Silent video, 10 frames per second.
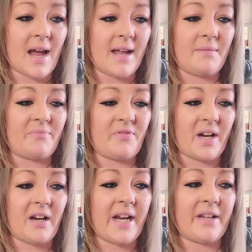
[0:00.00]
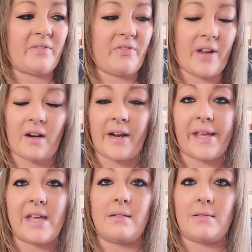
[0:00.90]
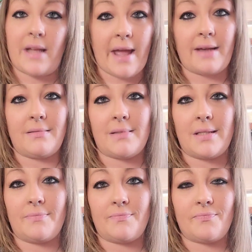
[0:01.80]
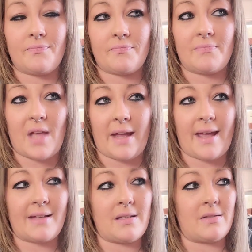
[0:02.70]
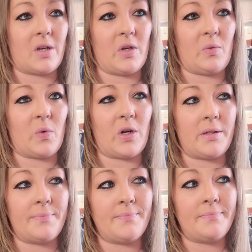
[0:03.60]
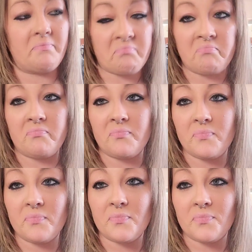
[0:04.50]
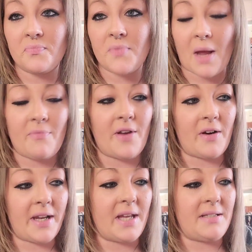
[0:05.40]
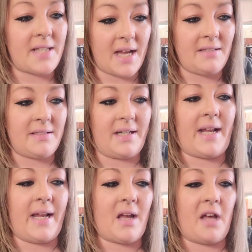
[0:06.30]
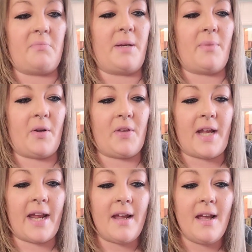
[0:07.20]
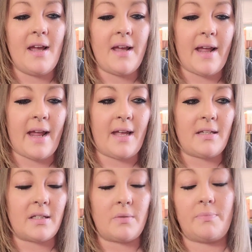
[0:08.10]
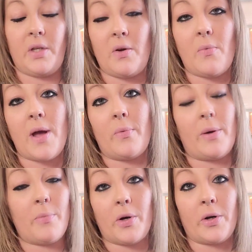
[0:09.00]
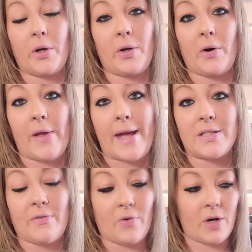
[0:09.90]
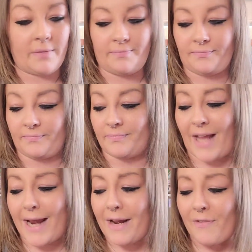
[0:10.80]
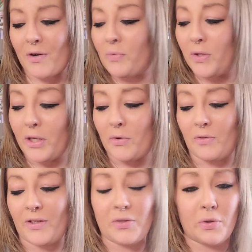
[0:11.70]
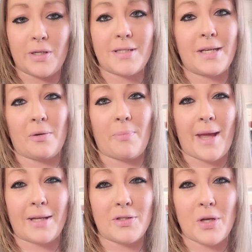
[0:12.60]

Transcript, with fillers: I am very, very content, I guess is a good word. I'm very content today on my birthday. And you know what? What more could a girl ask for? And I found a really cool Victoria's Secret bag.